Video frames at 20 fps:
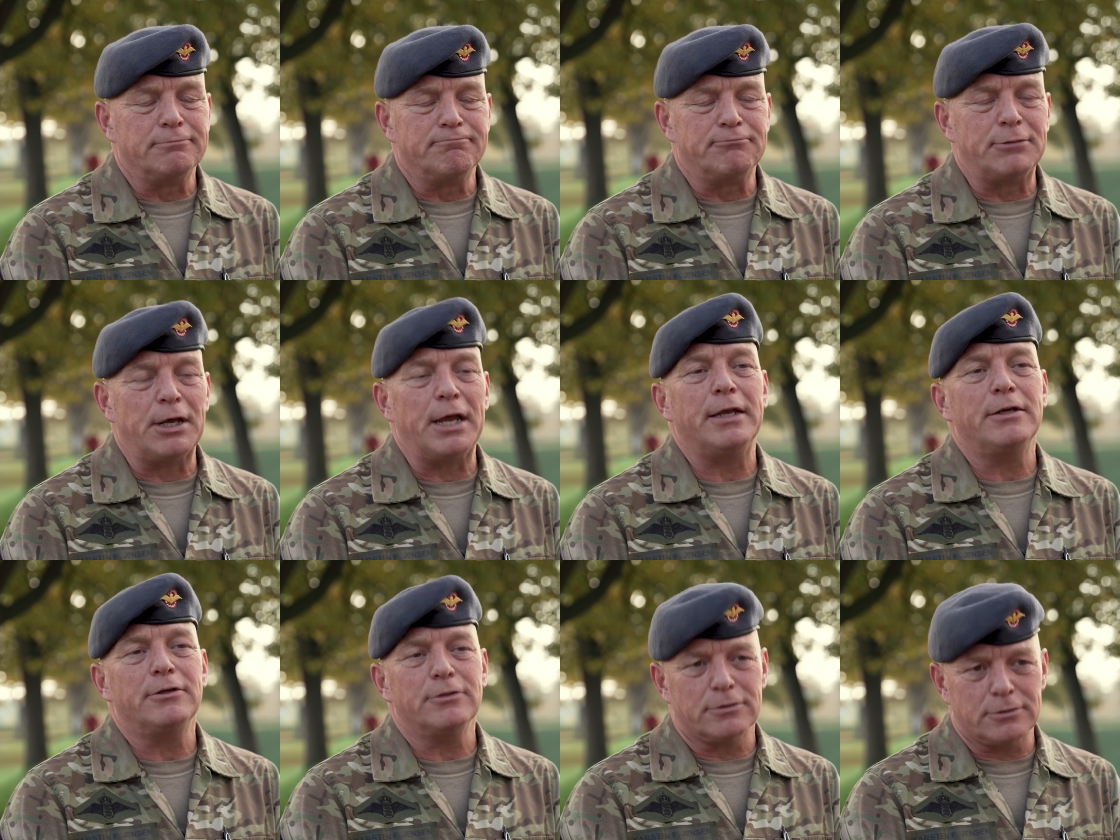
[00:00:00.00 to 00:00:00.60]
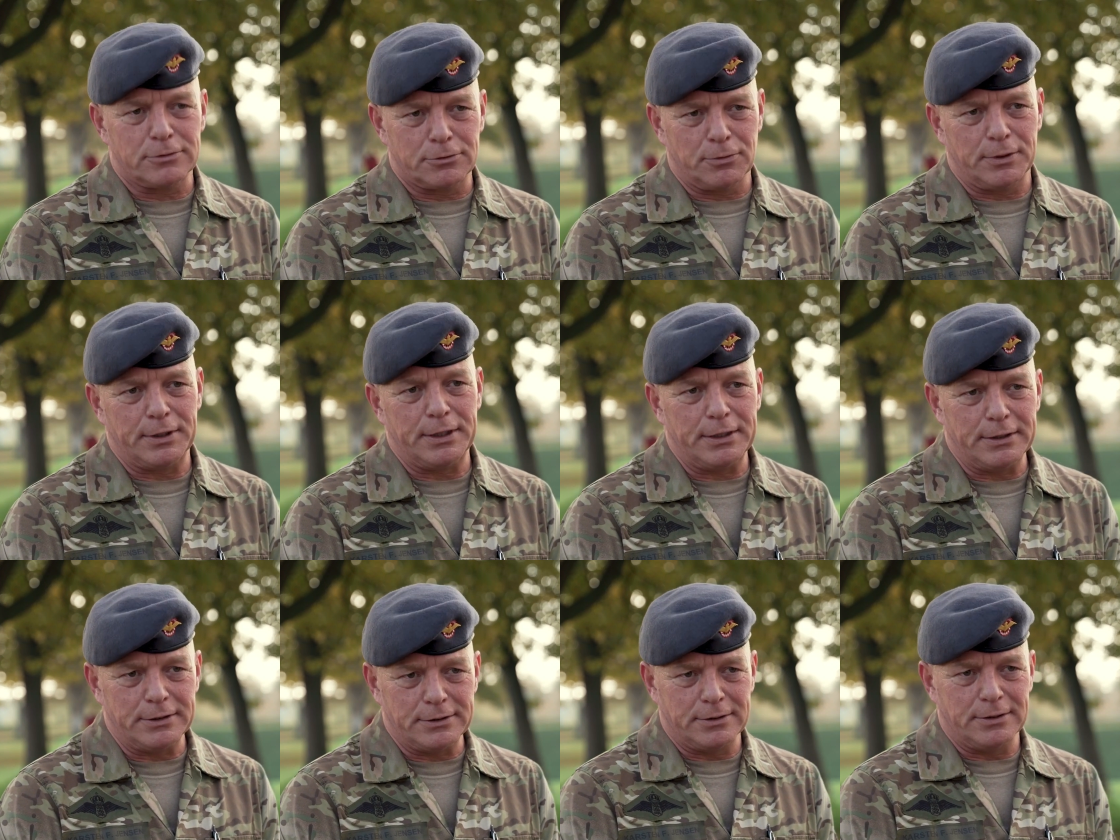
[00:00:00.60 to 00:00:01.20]
dangerous
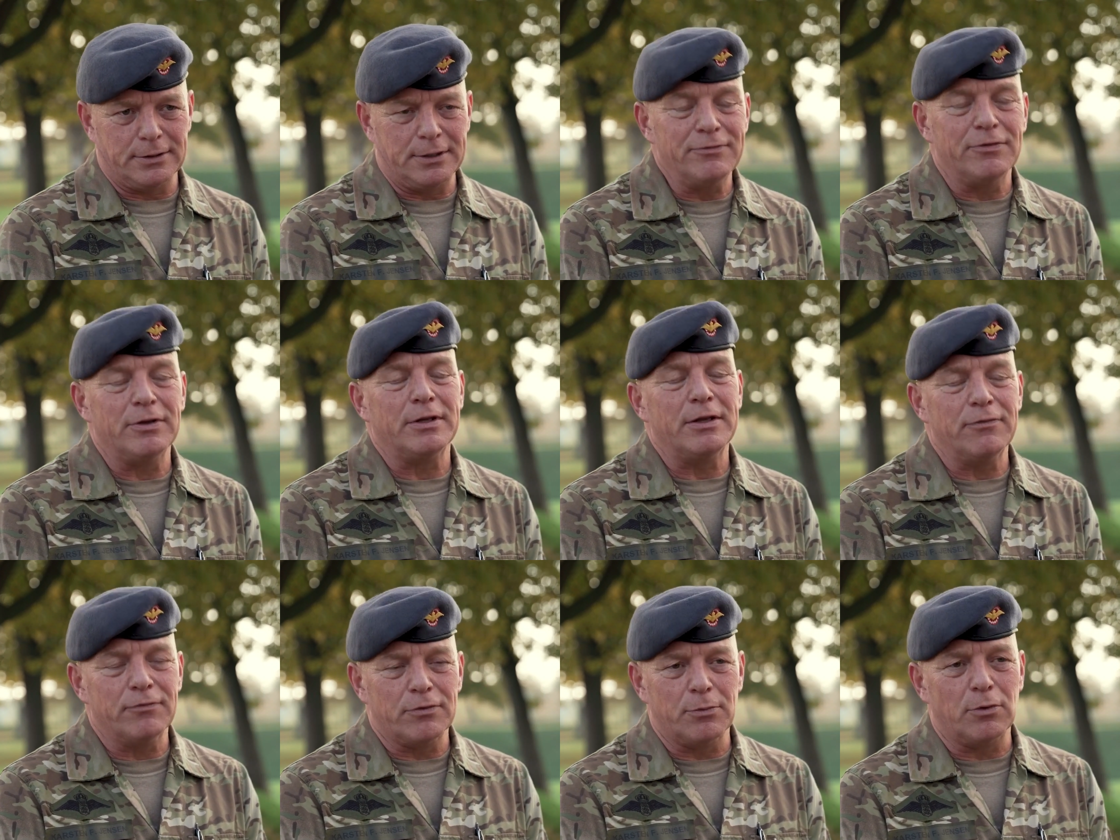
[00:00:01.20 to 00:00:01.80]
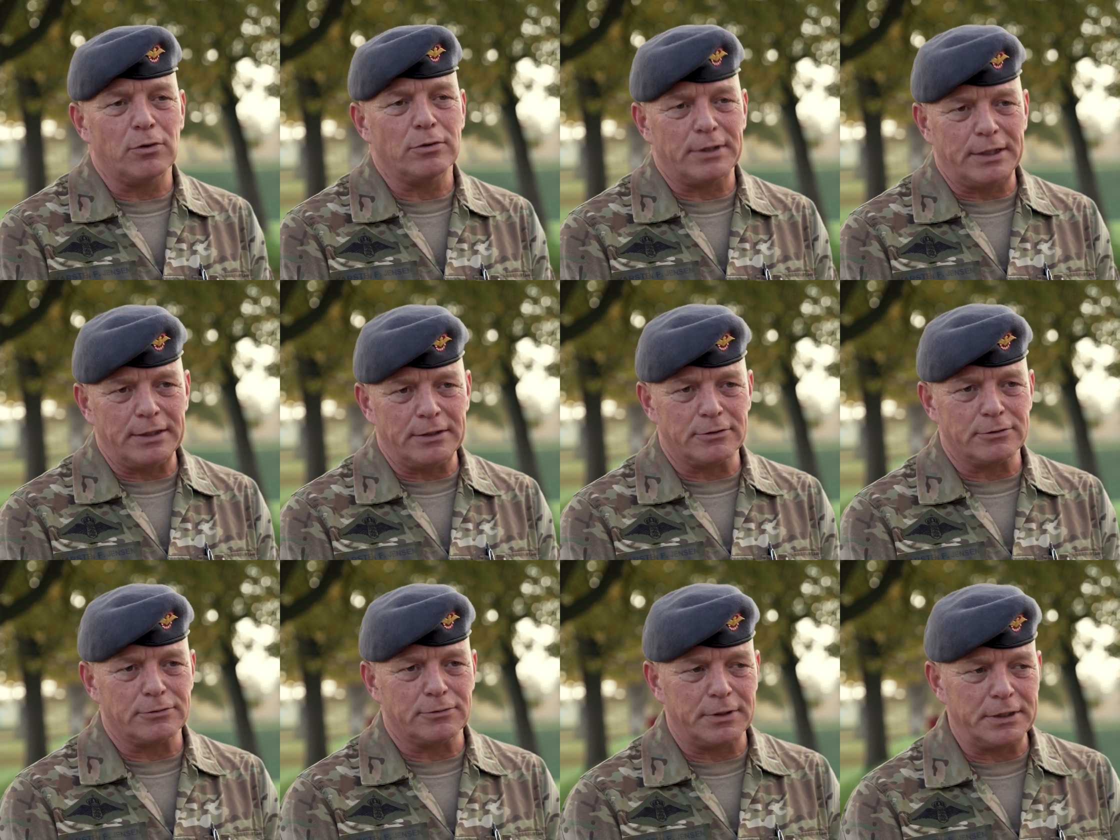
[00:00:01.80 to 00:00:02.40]
ways, even more
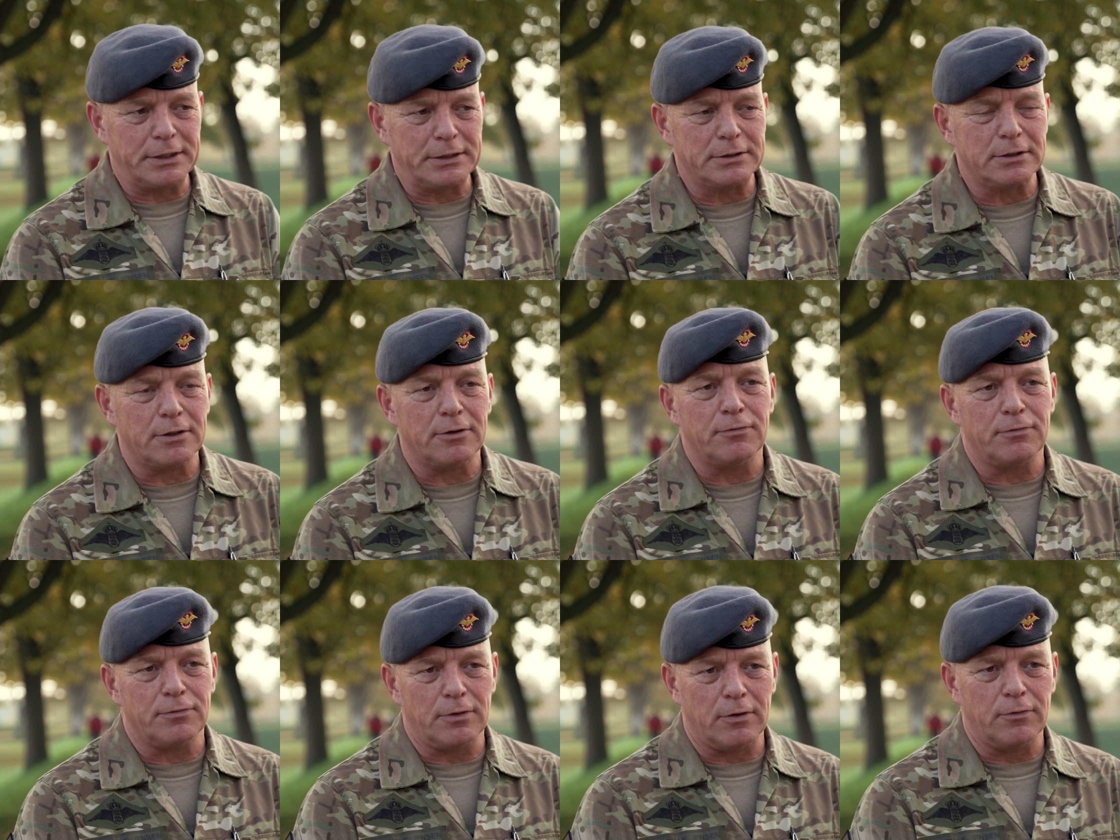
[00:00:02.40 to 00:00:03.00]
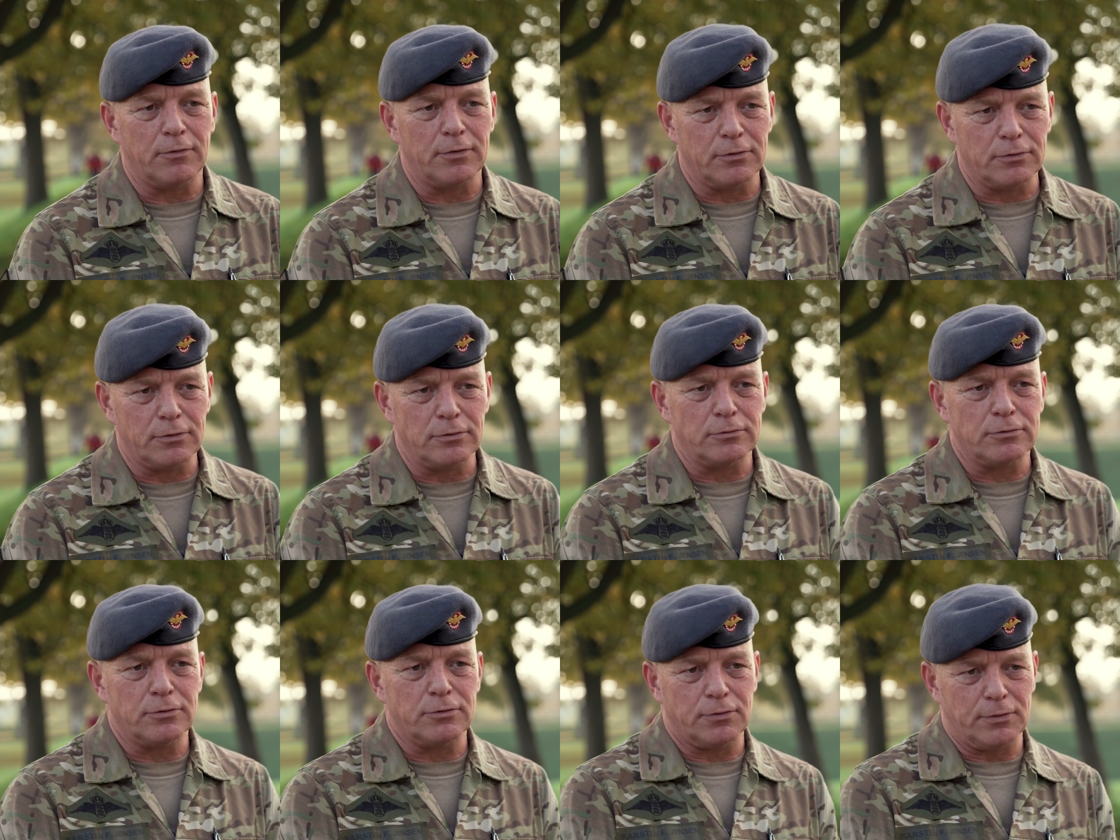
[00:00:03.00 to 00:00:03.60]
dangerous ways of a
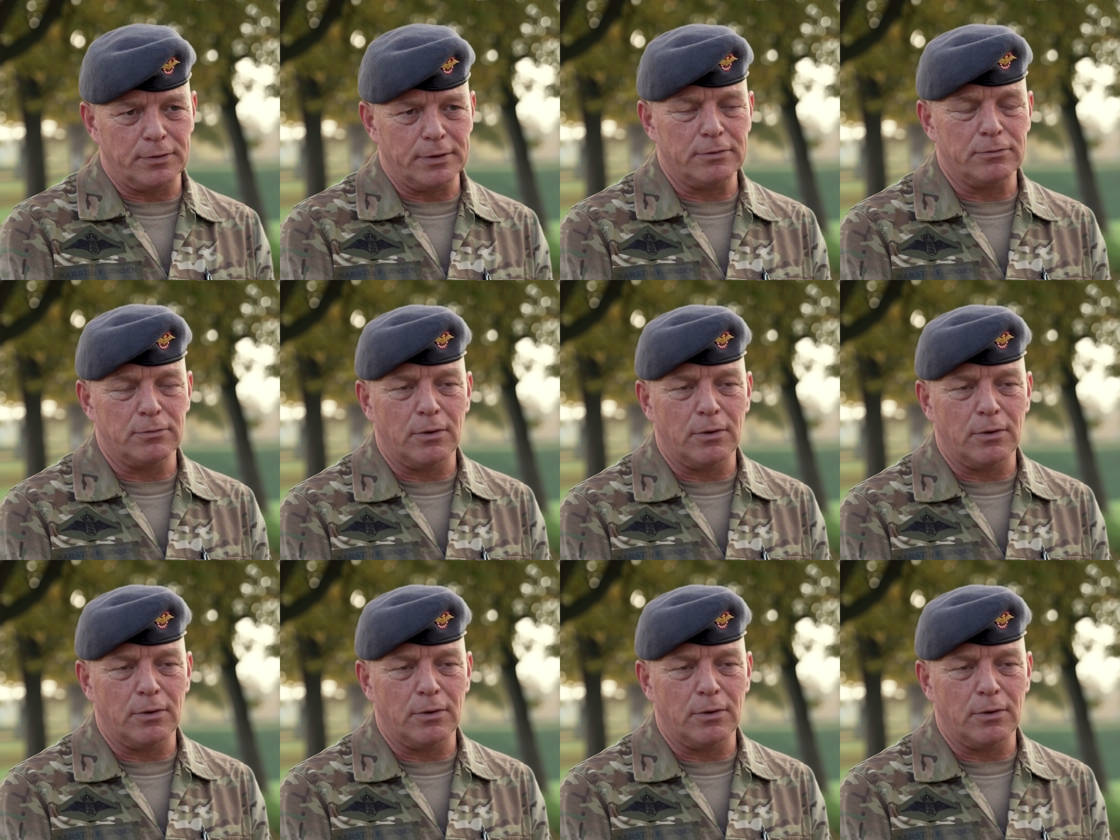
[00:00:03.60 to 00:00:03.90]
drone threat.